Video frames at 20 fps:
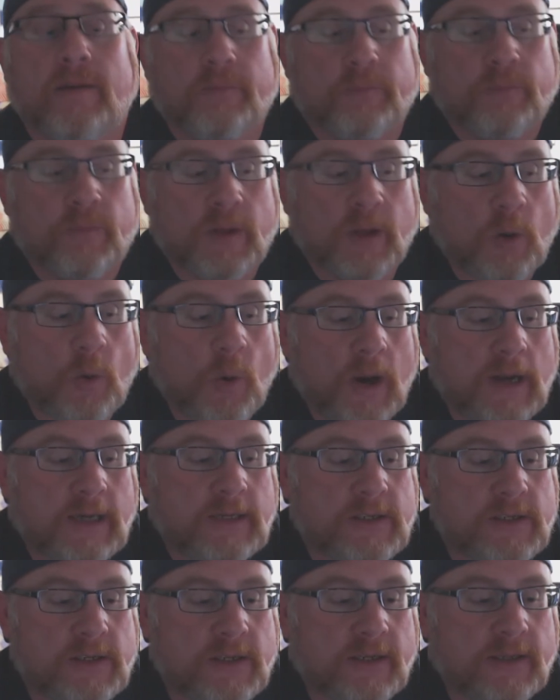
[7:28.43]
the
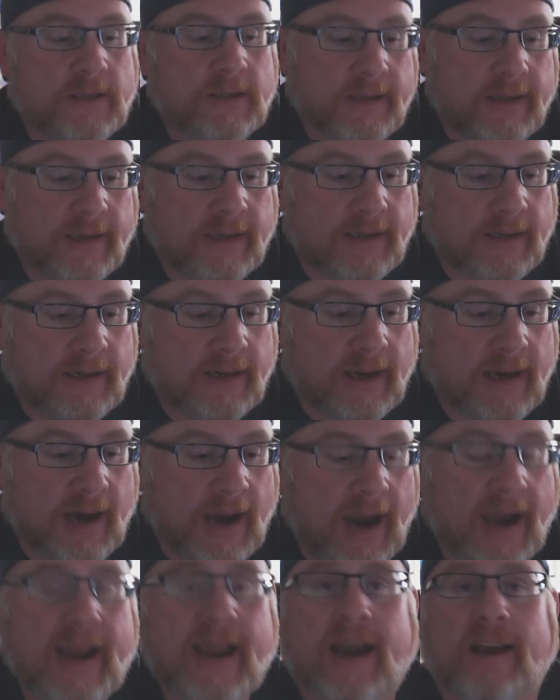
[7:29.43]
question that
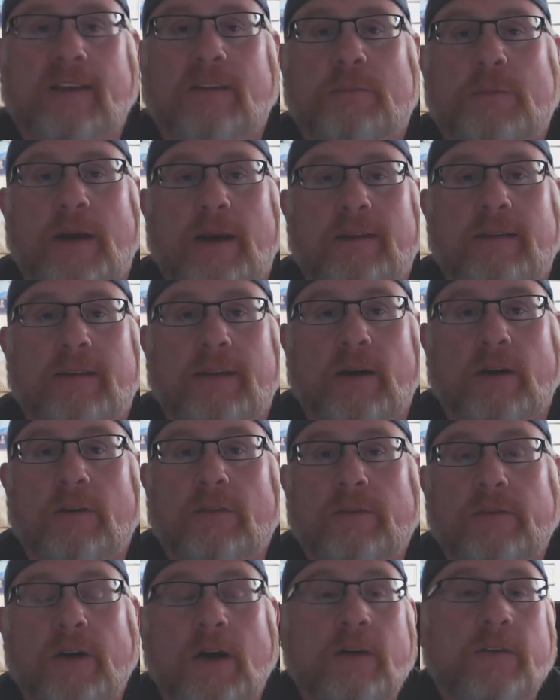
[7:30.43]
I ask
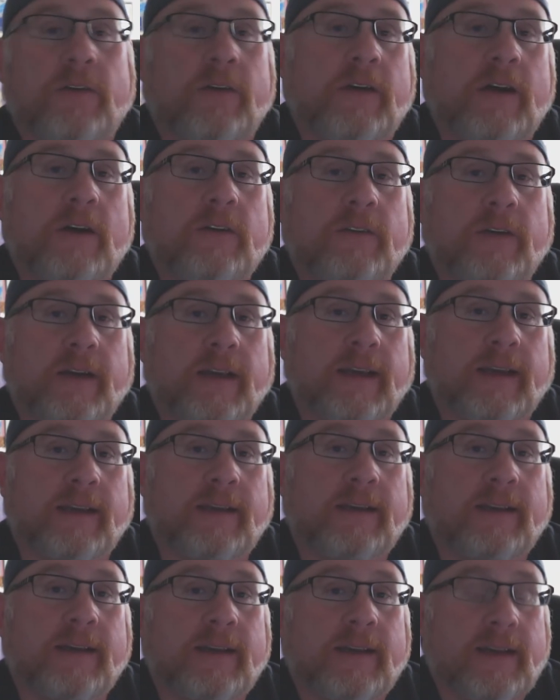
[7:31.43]
myself over and over again
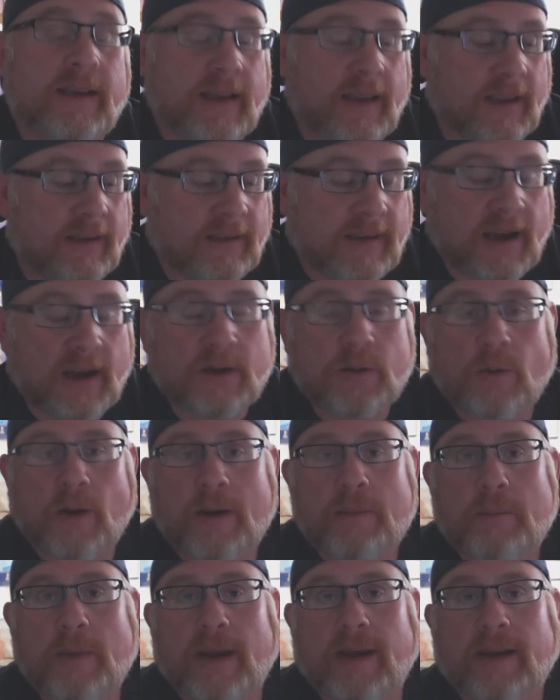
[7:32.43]
is how do I
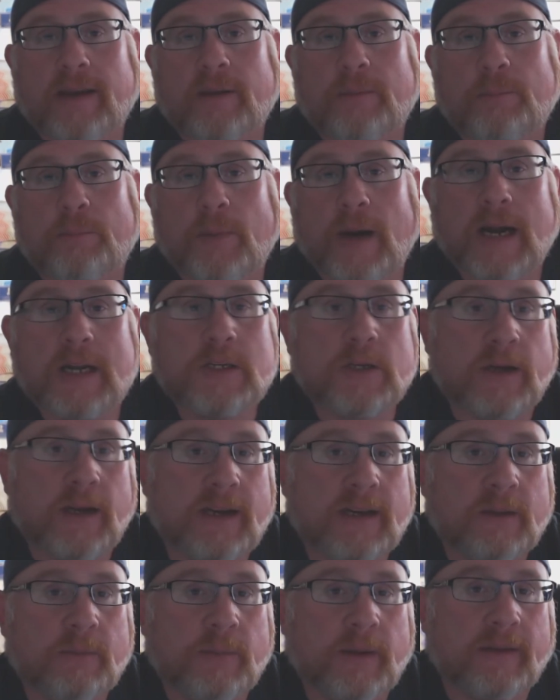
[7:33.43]
make my
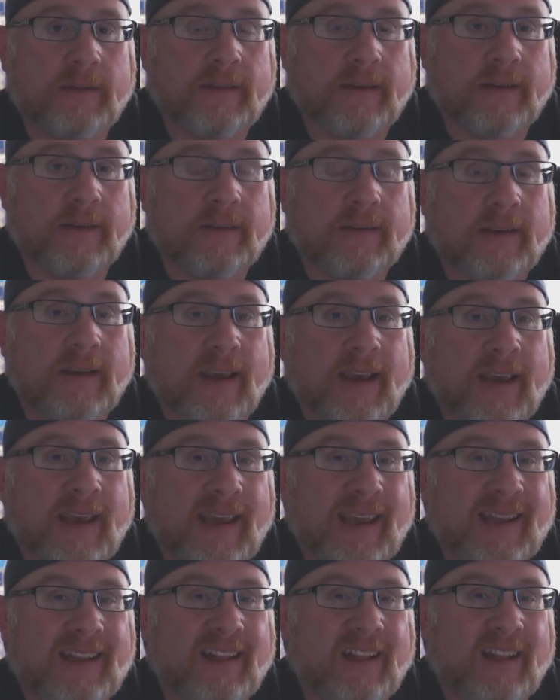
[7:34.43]
trading business
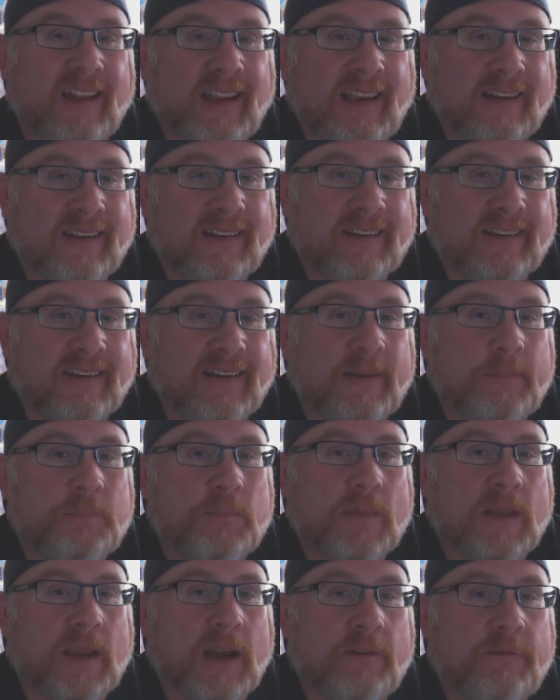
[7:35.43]
at least
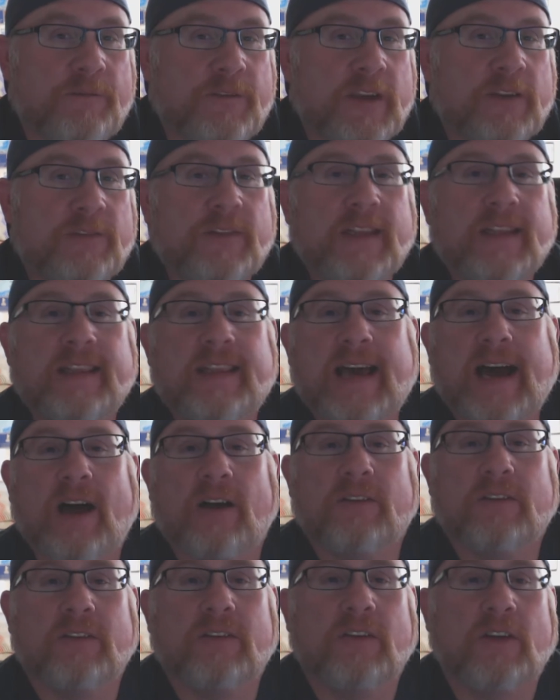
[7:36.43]
a
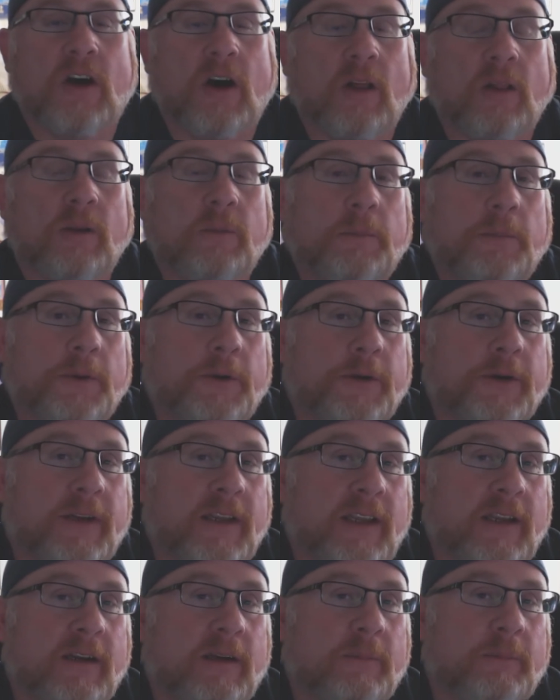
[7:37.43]
$50,000 per
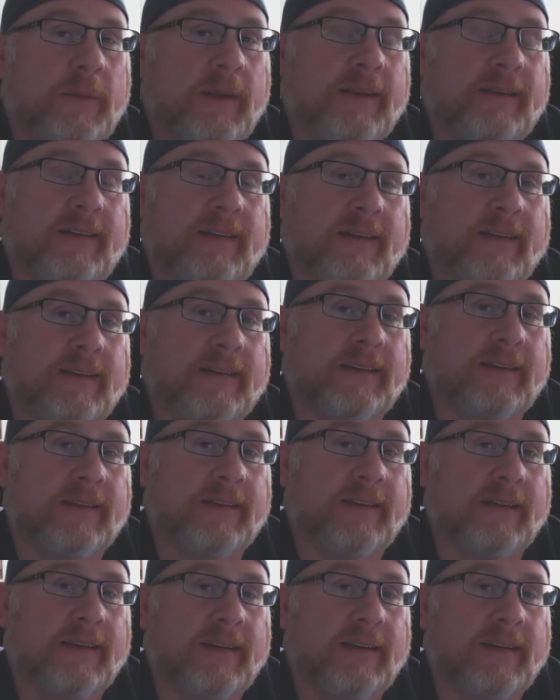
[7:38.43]
year business